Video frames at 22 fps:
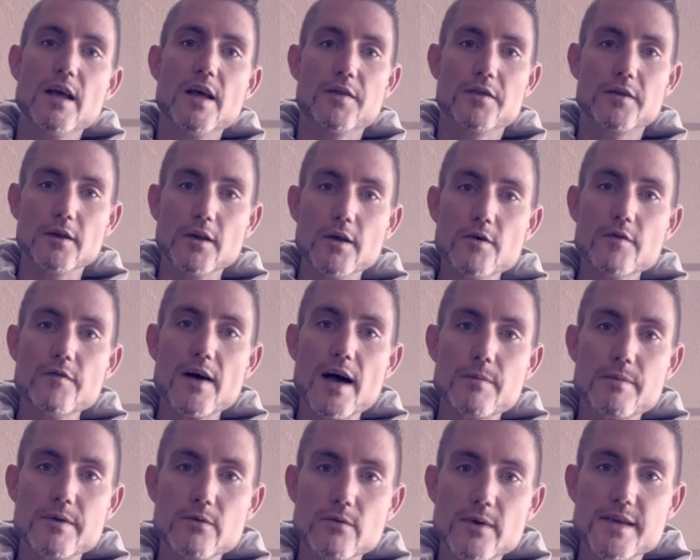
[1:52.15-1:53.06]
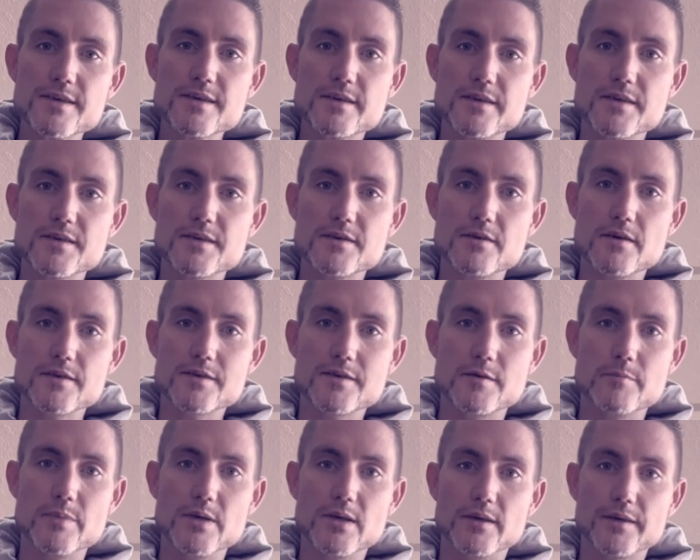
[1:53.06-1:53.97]
the low-vibing resonance starts to
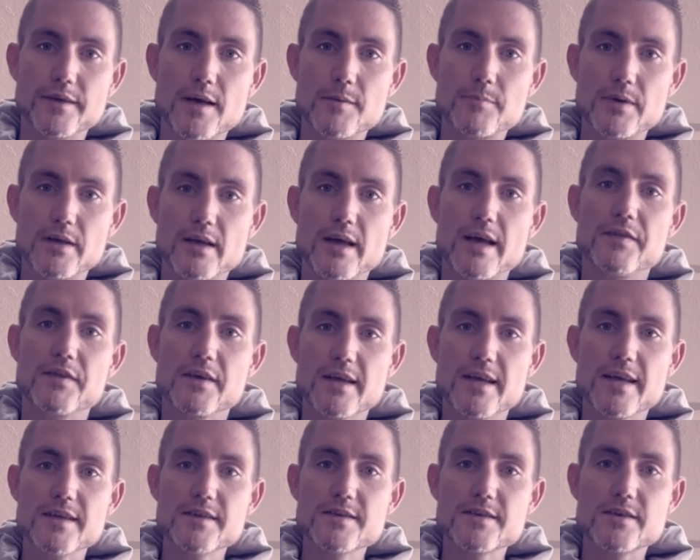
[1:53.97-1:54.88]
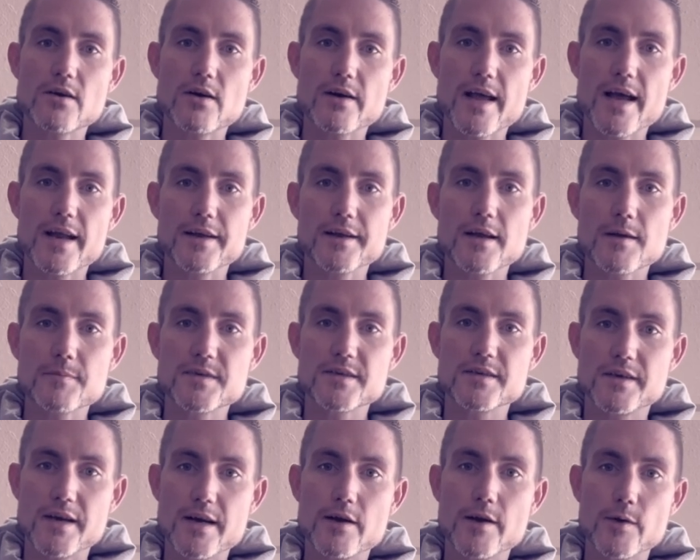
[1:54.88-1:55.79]
build up and the kids start adding up
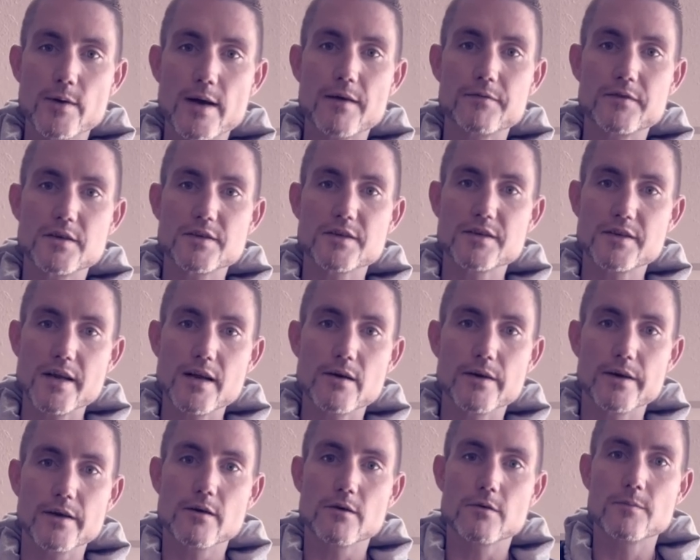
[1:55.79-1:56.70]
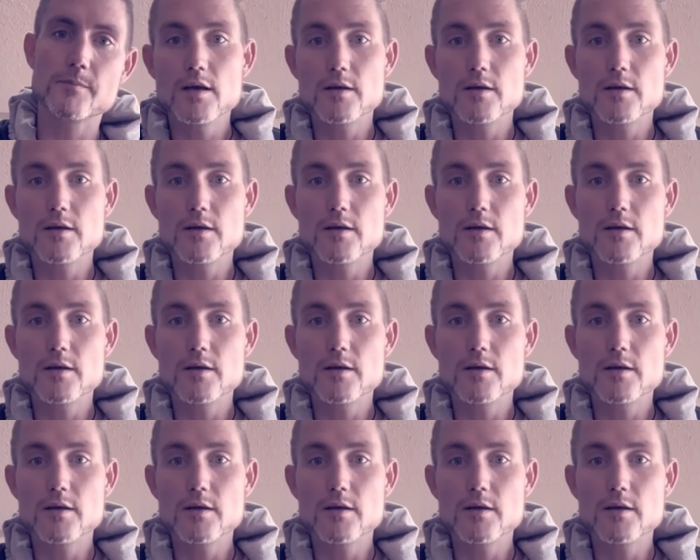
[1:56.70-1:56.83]
scenario after scenario.